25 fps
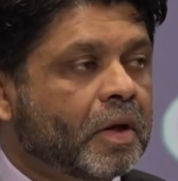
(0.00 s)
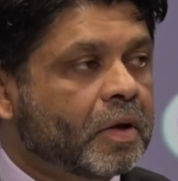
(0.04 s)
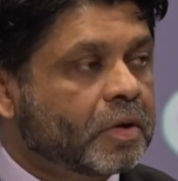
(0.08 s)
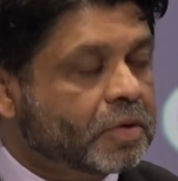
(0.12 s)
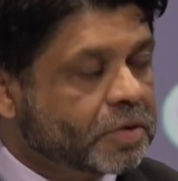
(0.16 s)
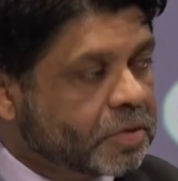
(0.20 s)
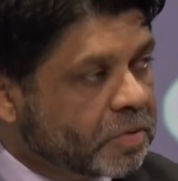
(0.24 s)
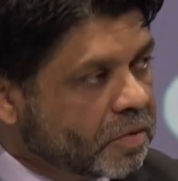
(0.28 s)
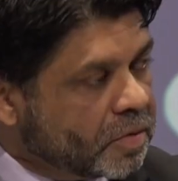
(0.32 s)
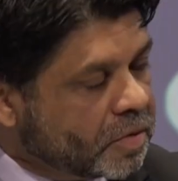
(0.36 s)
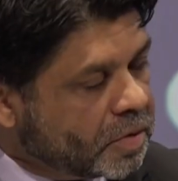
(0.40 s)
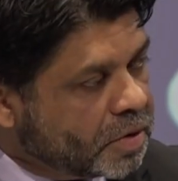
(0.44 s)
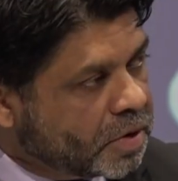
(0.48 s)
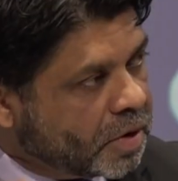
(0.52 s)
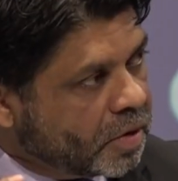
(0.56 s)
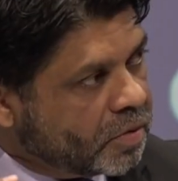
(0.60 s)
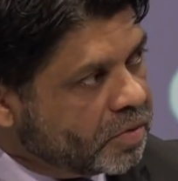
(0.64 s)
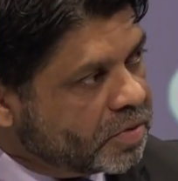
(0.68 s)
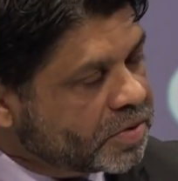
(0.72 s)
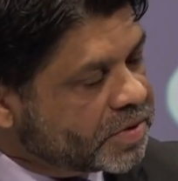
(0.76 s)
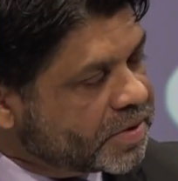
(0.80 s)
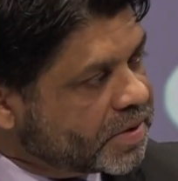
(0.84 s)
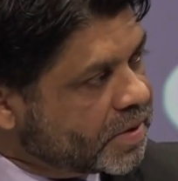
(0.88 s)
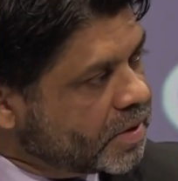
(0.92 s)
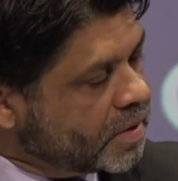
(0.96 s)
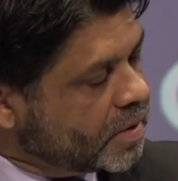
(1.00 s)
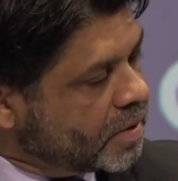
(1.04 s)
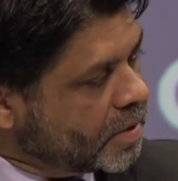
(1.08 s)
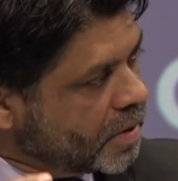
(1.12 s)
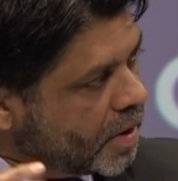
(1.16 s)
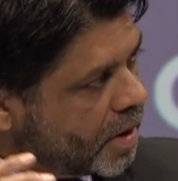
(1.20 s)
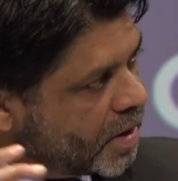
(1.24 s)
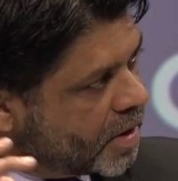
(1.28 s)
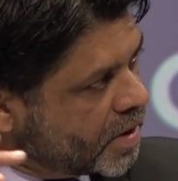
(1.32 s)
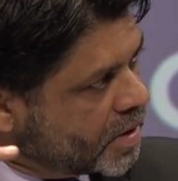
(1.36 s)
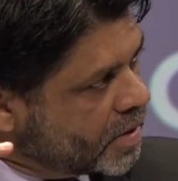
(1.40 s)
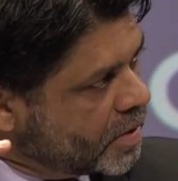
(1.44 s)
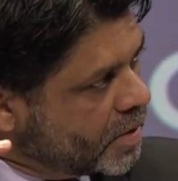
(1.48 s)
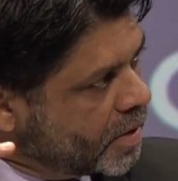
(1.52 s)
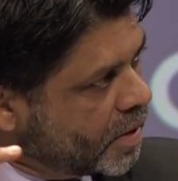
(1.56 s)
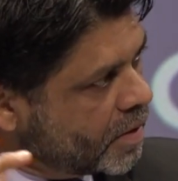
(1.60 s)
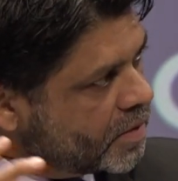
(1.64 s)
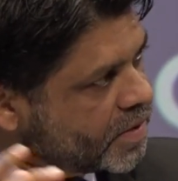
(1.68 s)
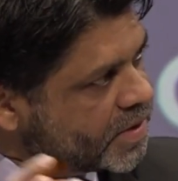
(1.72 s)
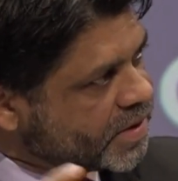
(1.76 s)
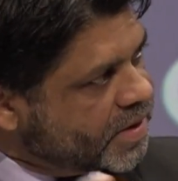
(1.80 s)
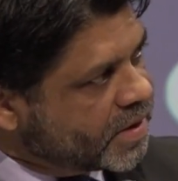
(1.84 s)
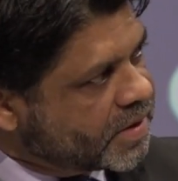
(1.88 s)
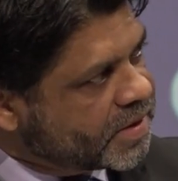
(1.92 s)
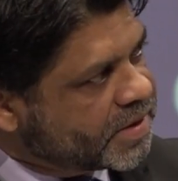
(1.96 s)
So those
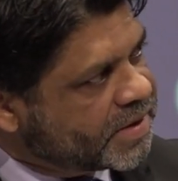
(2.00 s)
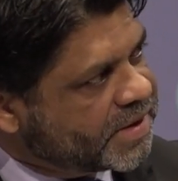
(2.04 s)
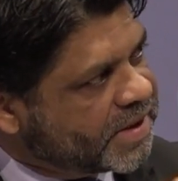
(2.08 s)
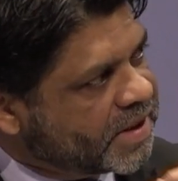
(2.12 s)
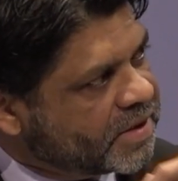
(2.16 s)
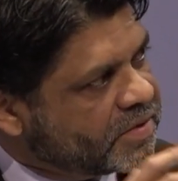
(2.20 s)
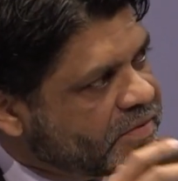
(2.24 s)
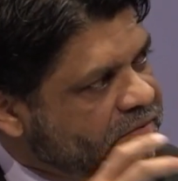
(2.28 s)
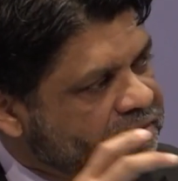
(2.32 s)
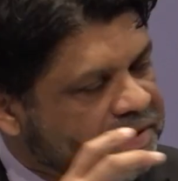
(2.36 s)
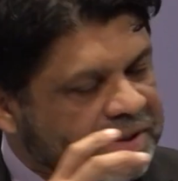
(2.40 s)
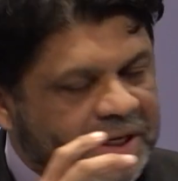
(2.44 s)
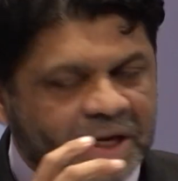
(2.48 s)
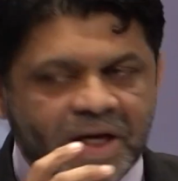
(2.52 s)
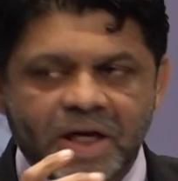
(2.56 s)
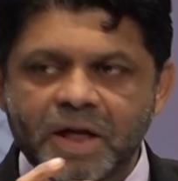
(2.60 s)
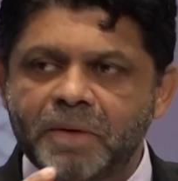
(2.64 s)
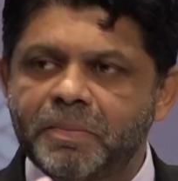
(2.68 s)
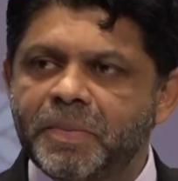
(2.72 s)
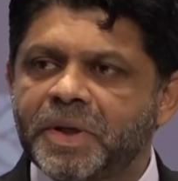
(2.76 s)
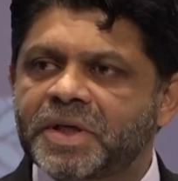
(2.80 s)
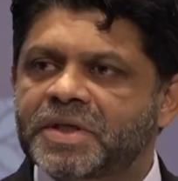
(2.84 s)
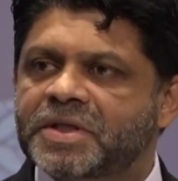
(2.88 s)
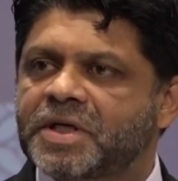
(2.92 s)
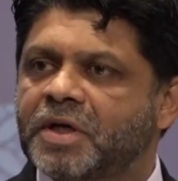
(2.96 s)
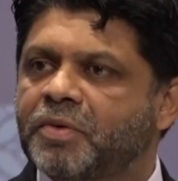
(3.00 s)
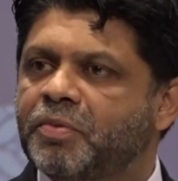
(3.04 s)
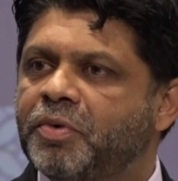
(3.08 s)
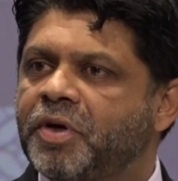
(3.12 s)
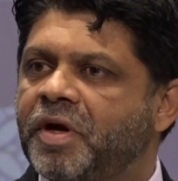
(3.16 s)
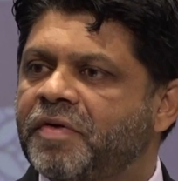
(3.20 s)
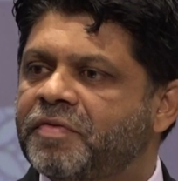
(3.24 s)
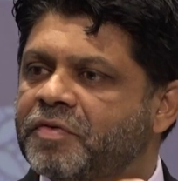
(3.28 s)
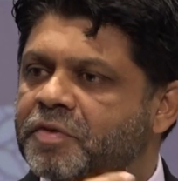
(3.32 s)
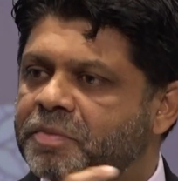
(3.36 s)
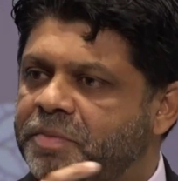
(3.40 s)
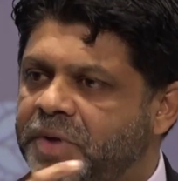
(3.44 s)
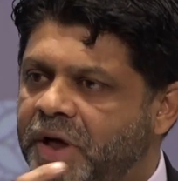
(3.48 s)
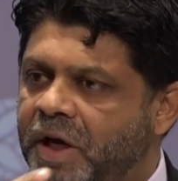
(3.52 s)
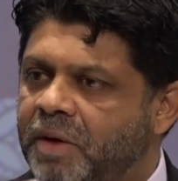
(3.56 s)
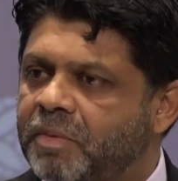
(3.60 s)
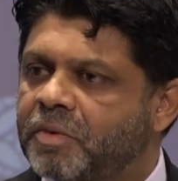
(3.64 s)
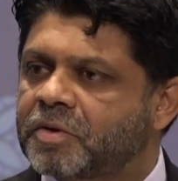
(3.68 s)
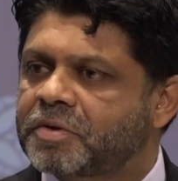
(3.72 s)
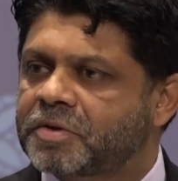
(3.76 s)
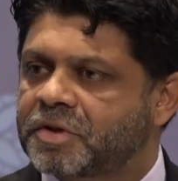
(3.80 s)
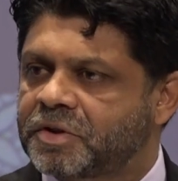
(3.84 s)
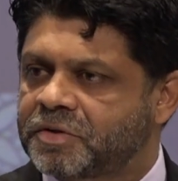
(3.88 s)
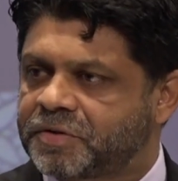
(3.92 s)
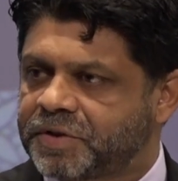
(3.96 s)
are a set of dynamics that we have to be
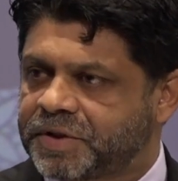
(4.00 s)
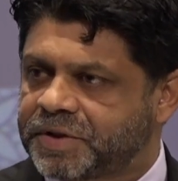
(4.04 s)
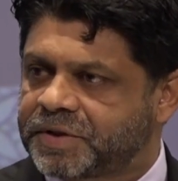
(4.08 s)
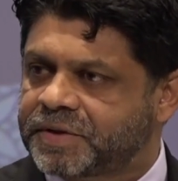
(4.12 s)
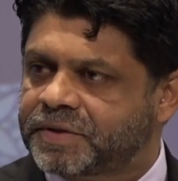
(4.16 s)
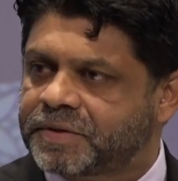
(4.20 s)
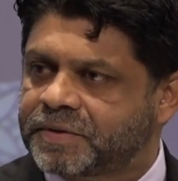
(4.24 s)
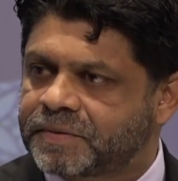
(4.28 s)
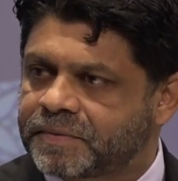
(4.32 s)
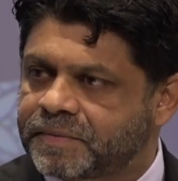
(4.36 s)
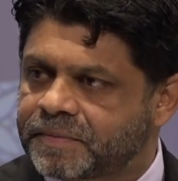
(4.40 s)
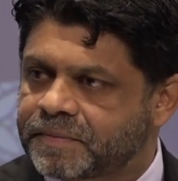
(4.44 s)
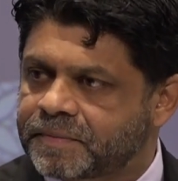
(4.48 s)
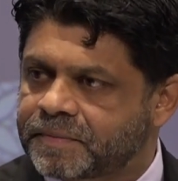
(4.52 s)
able to address.